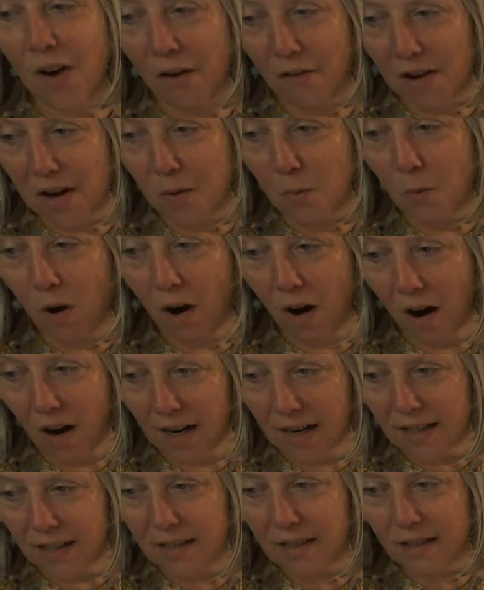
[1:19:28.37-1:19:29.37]
very
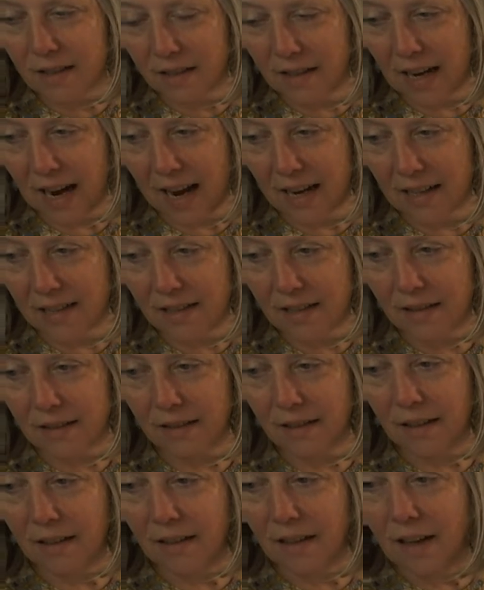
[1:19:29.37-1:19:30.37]
wise,
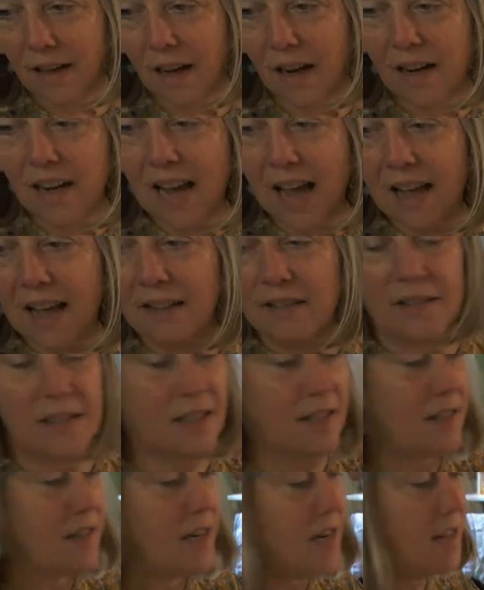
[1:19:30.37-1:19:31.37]
yes. And Gail
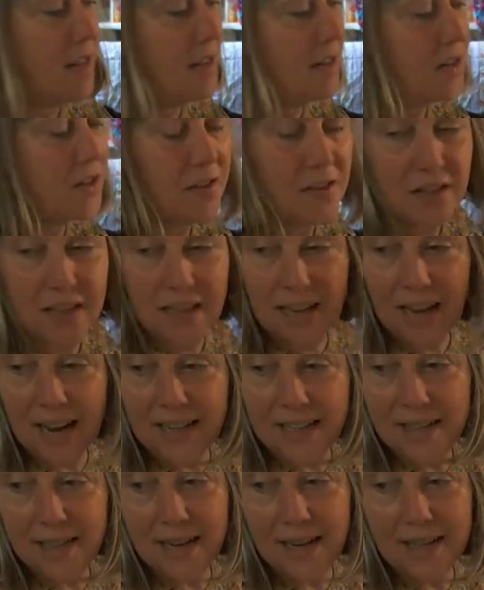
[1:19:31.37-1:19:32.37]
doesn't either, just in
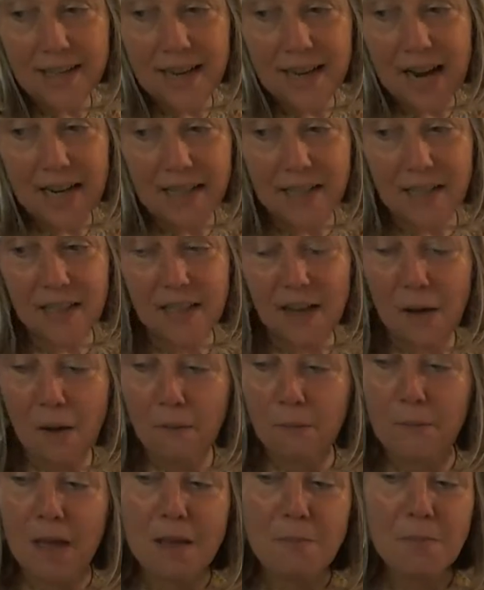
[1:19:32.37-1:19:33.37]
case they dent.
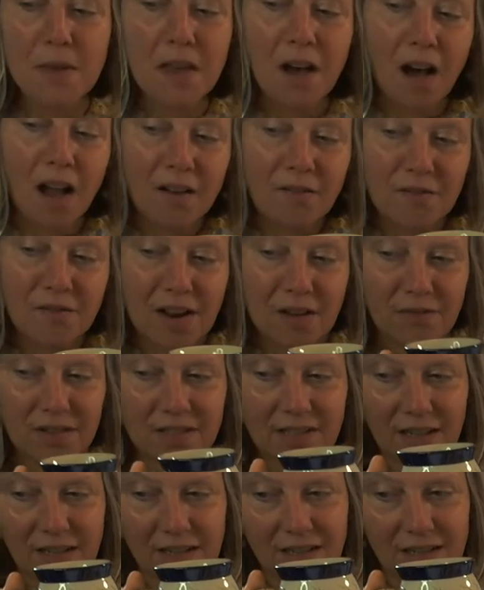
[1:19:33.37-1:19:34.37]
Maybe I've
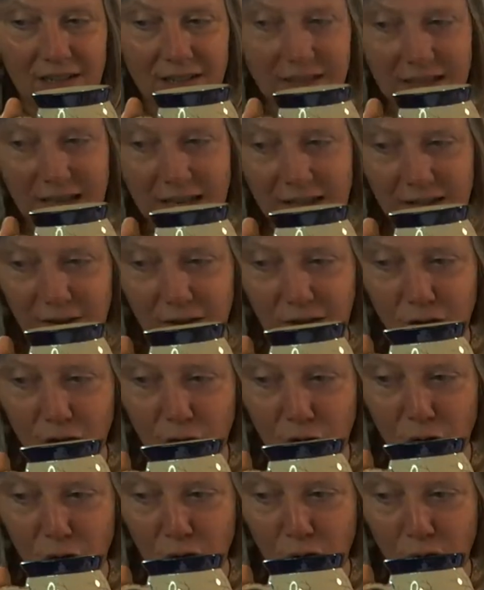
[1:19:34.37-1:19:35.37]
never done it since.
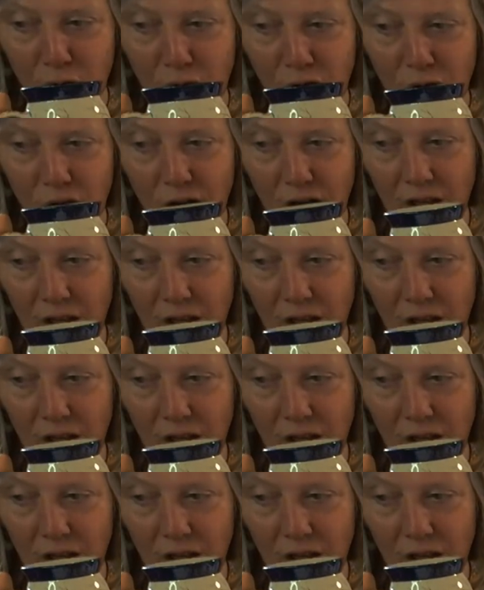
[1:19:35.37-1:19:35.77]
Mm.